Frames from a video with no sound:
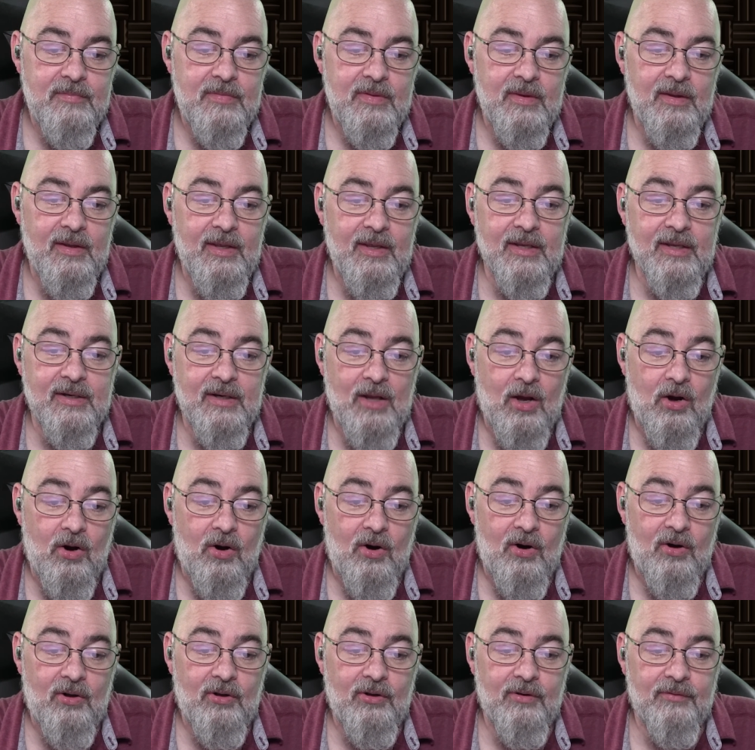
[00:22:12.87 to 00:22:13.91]
in
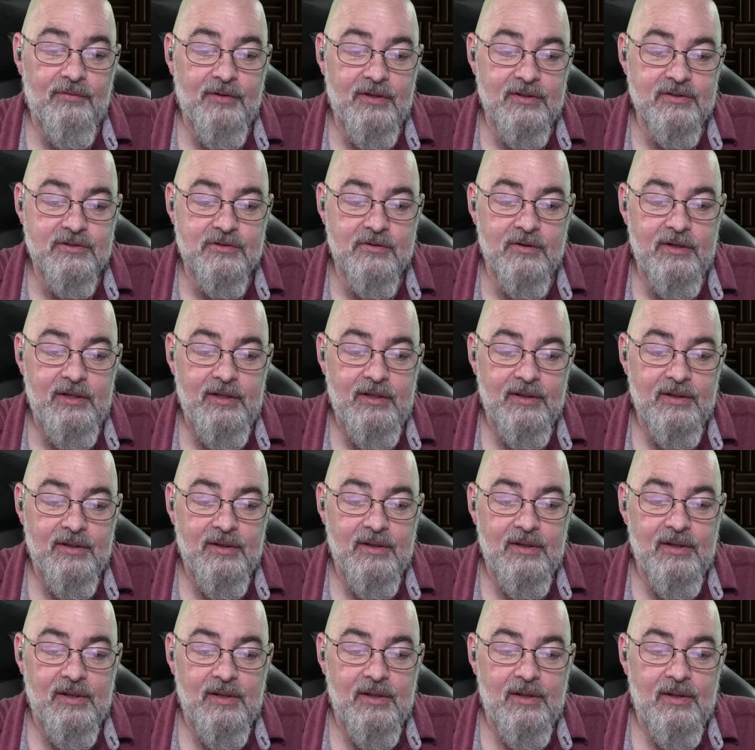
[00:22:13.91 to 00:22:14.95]
all of history,
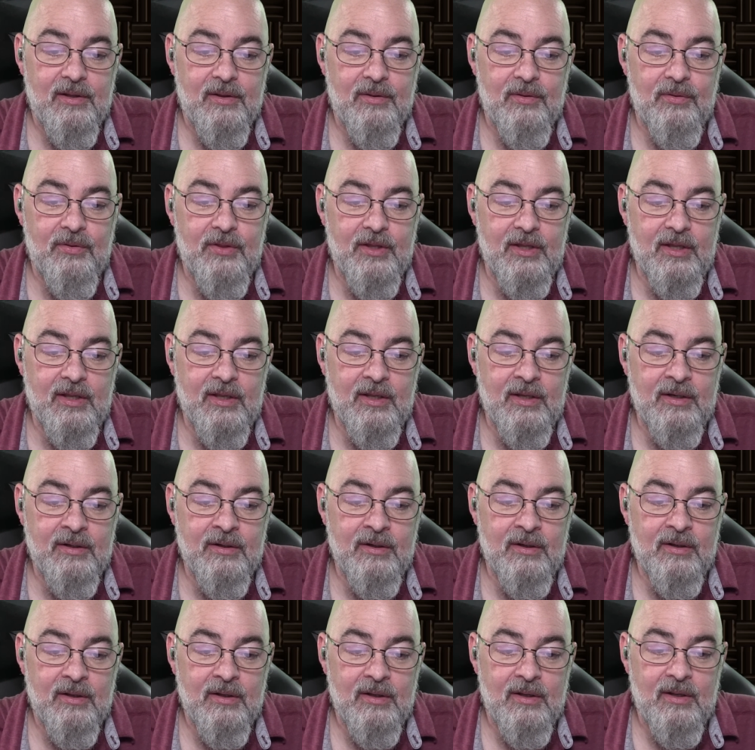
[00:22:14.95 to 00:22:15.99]

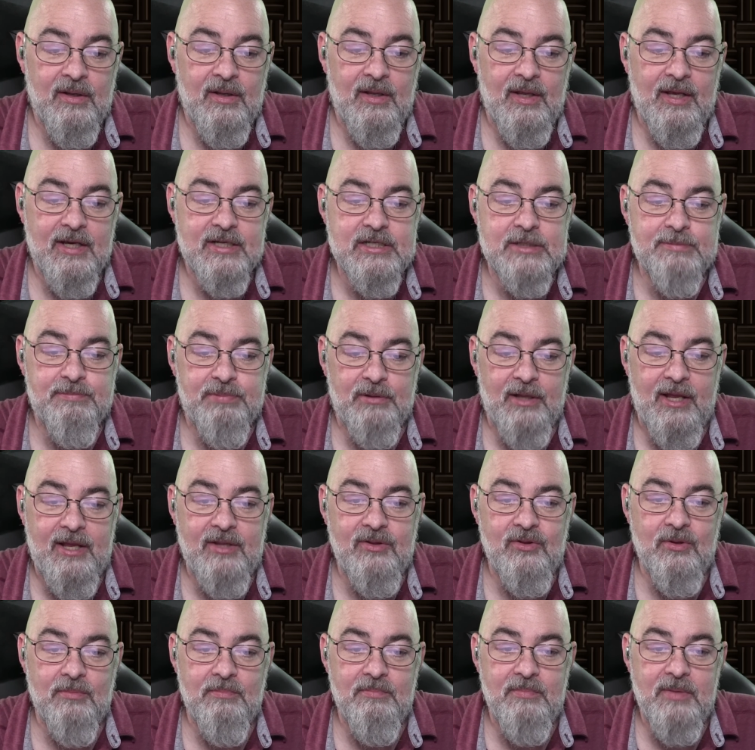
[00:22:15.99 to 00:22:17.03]
then
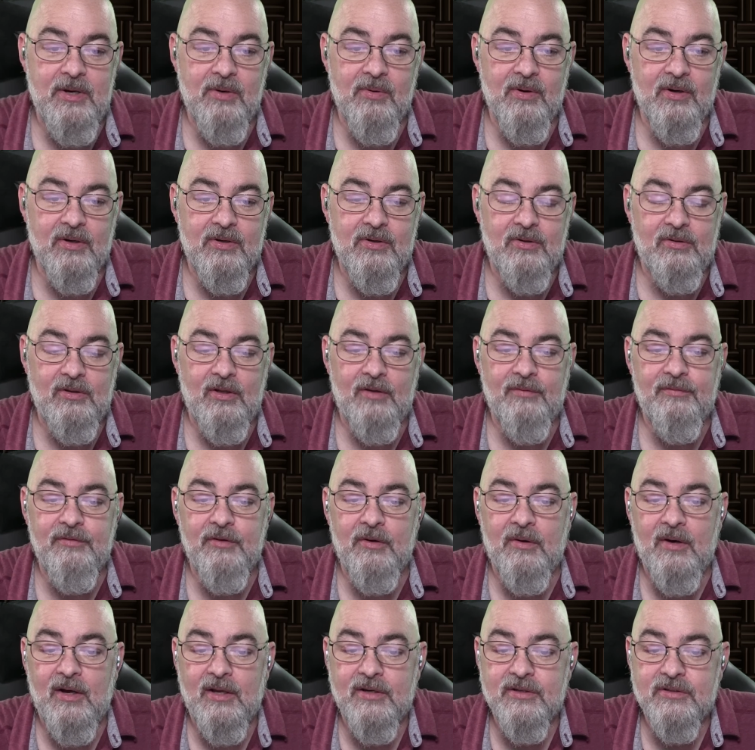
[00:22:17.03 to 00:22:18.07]
explain the miracle of
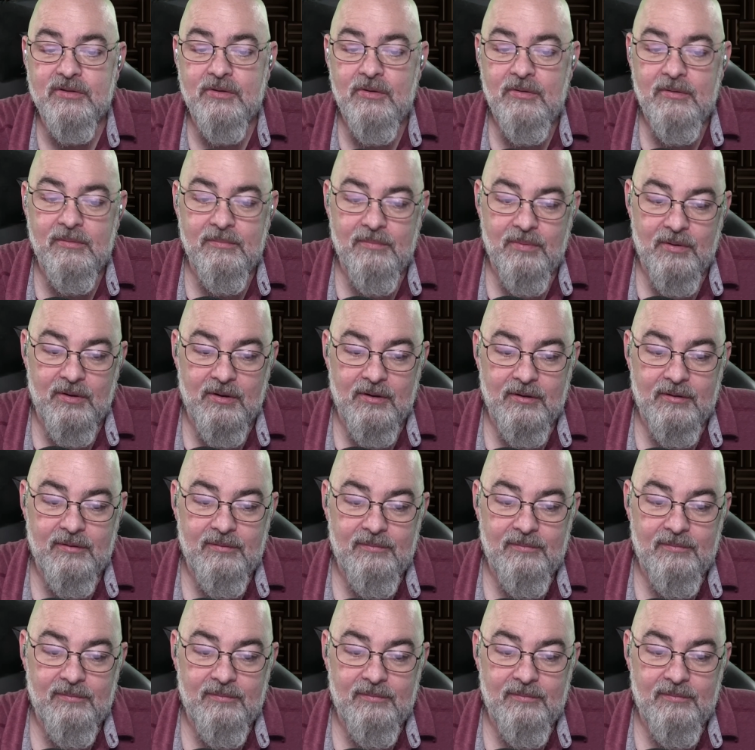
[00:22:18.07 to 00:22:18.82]
Johannes Gutenberg